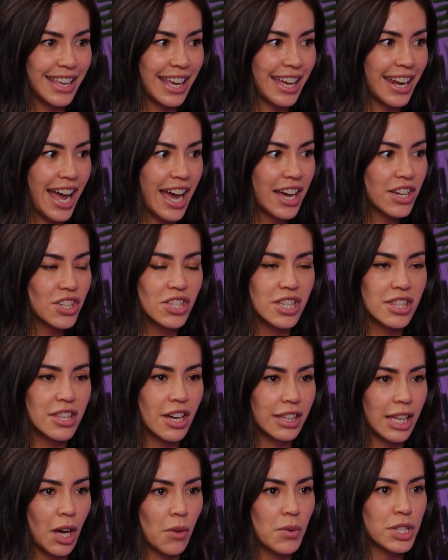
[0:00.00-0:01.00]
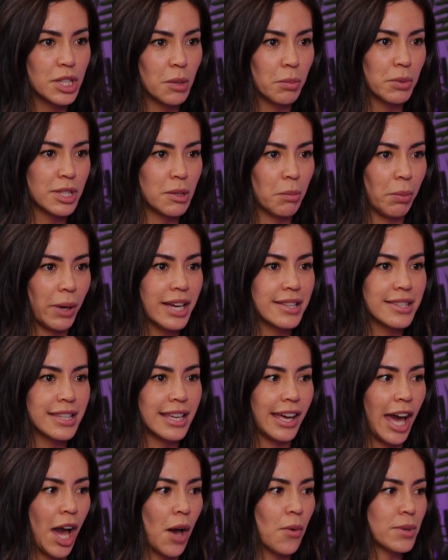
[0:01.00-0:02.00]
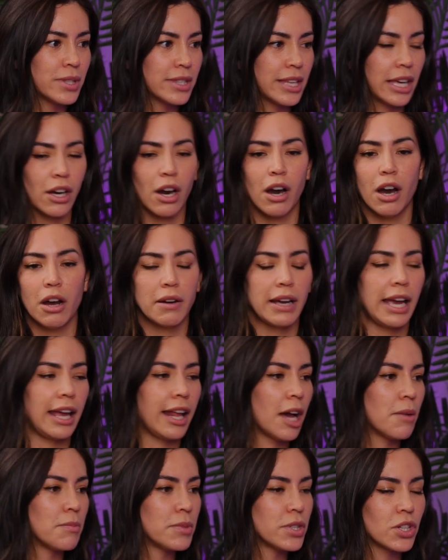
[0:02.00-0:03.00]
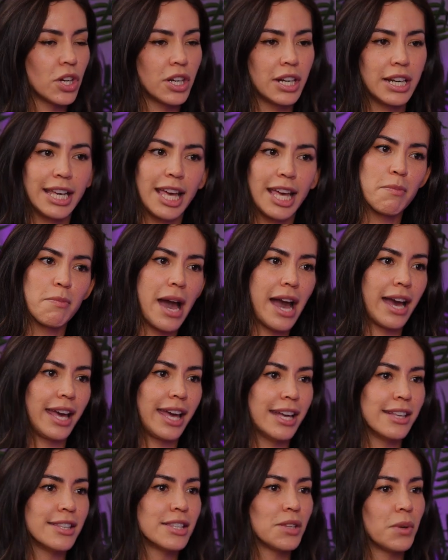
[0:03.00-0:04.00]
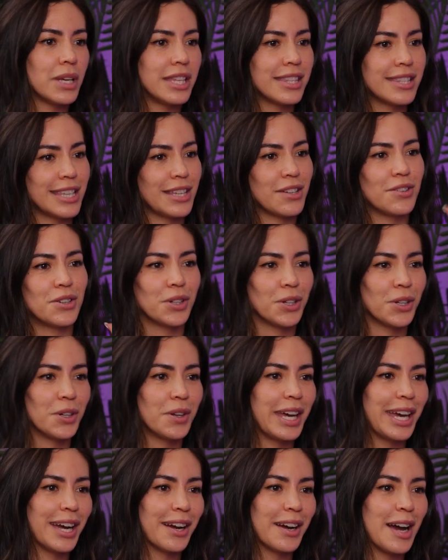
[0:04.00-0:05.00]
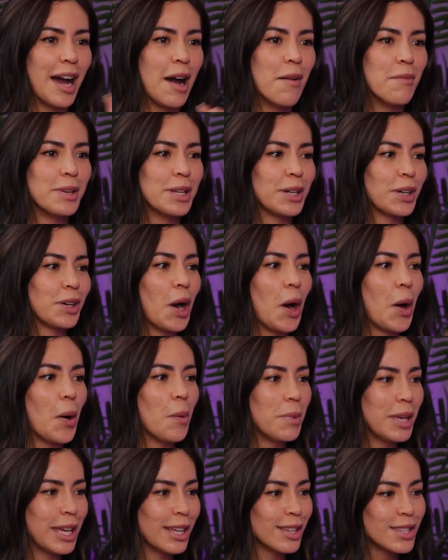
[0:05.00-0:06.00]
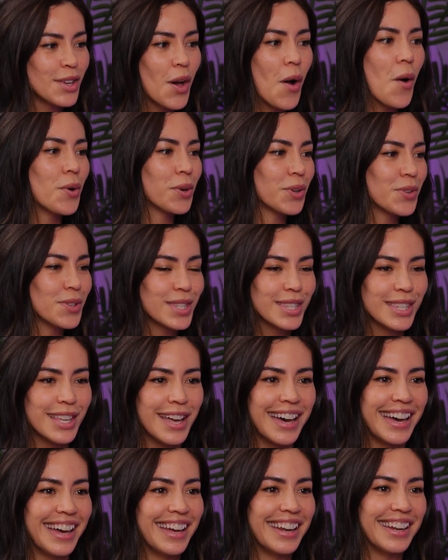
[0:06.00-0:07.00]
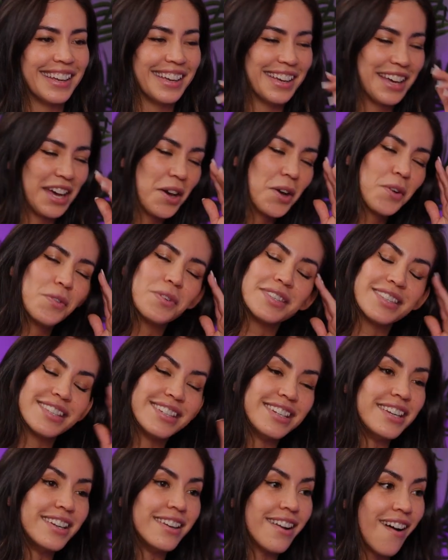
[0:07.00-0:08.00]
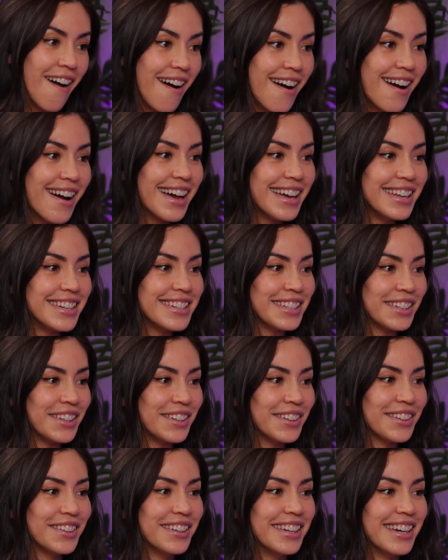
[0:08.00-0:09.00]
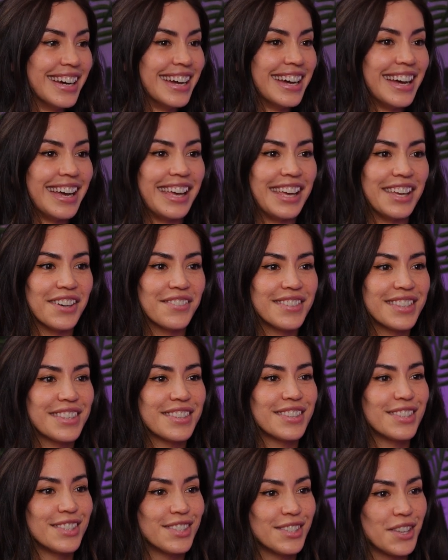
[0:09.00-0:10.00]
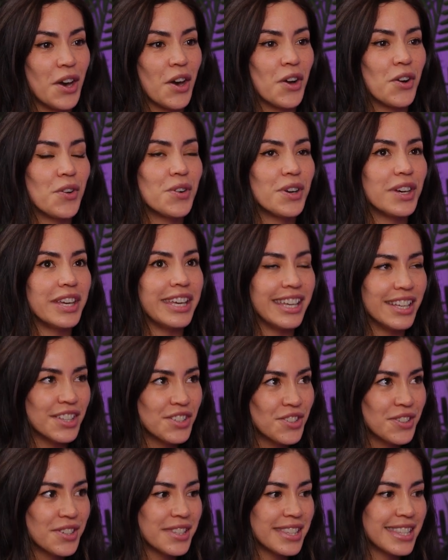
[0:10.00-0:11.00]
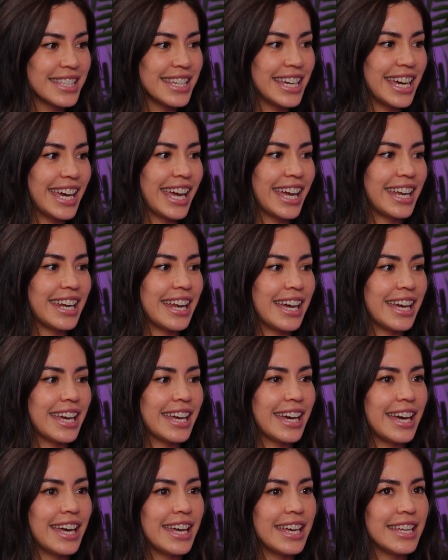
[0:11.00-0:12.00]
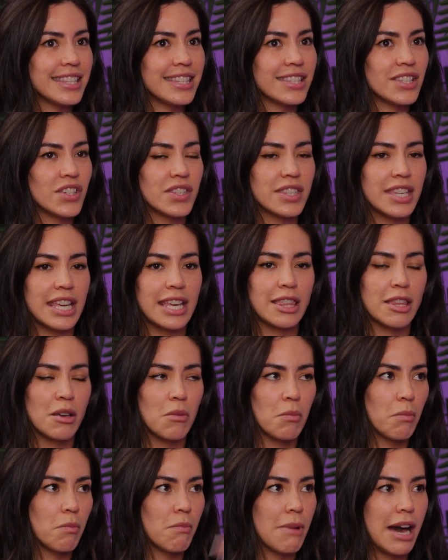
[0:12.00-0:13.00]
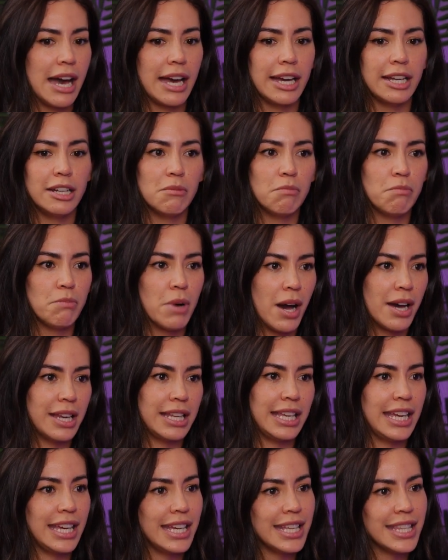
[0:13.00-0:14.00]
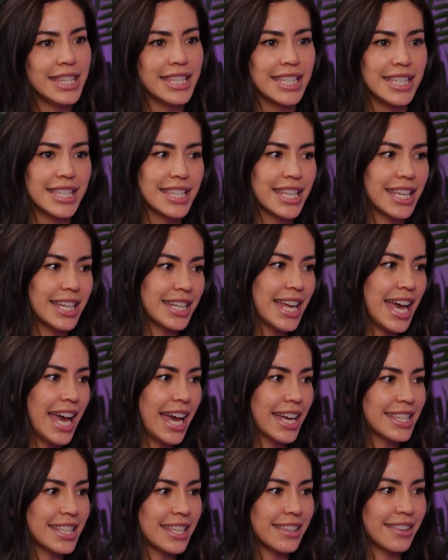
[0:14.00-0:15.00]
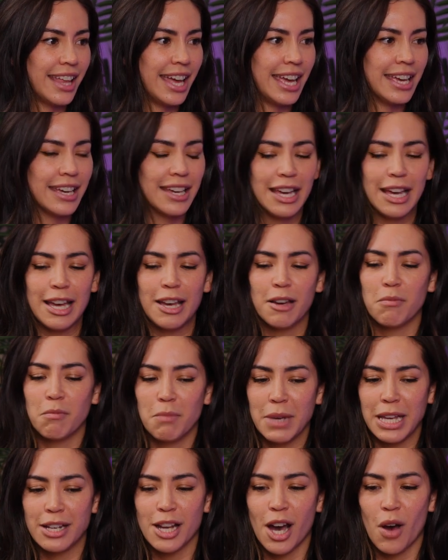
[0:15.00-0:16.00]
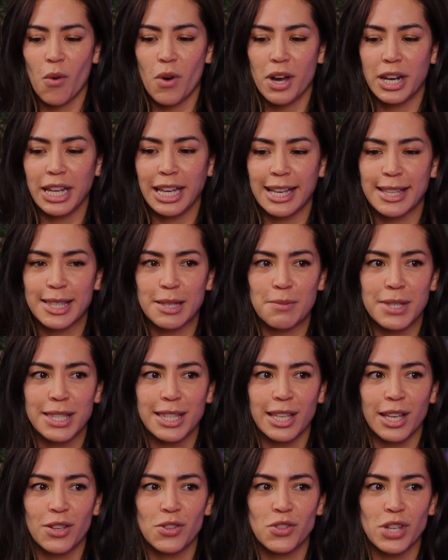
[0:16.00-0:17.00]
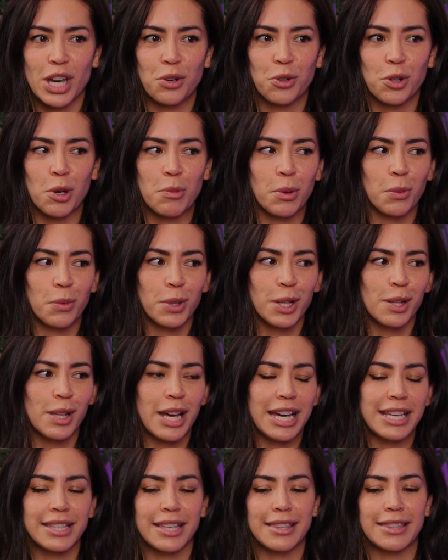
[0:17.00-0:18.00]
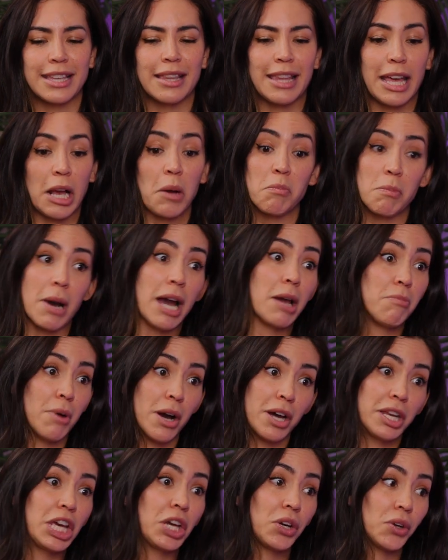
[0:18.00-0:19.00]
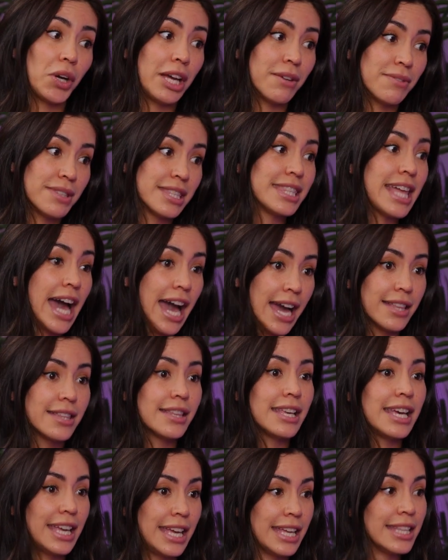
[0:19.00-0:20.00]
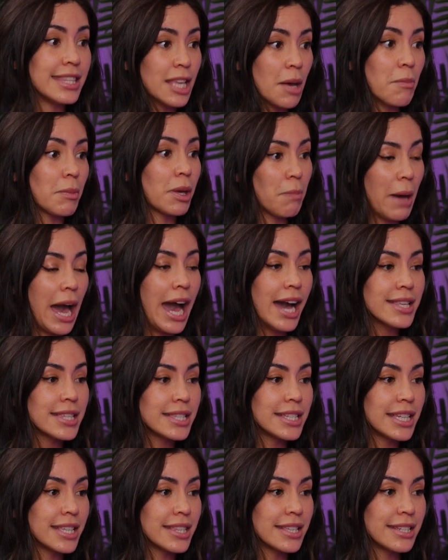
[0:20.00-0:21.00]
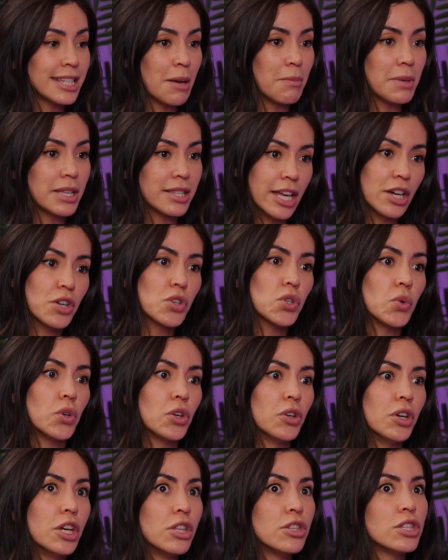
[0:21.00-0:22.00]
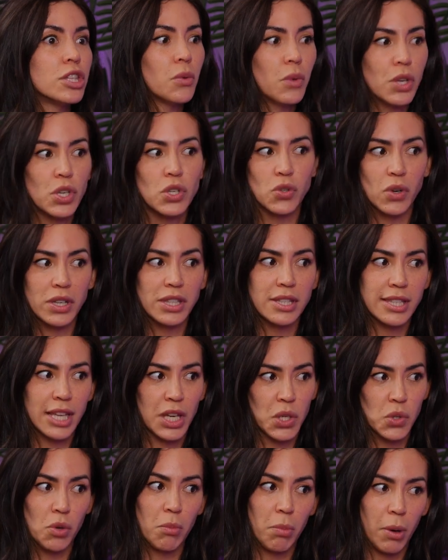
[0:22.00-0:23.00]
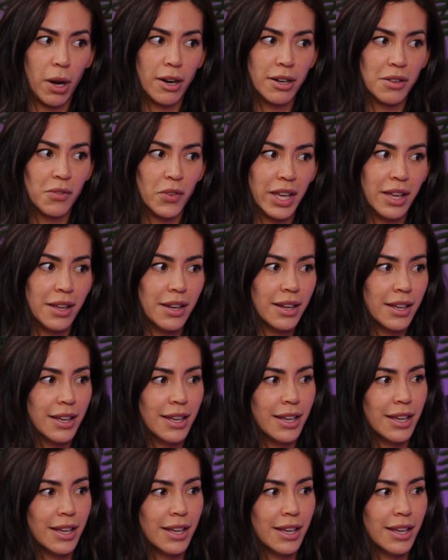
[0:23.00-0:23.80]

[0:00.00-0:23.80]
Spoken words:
And I actually thought that was super surprising. I was like, all right, I'm starting to back into it, single girl era. I'm going to go be a total slut. It was not, dude. It was so interesting. And like, it's just like the mind body disconnect and like me not wanting intimacy in general, but realizing that like my body craves that in some capacity as a demisexual to enjoy the sexual part of it.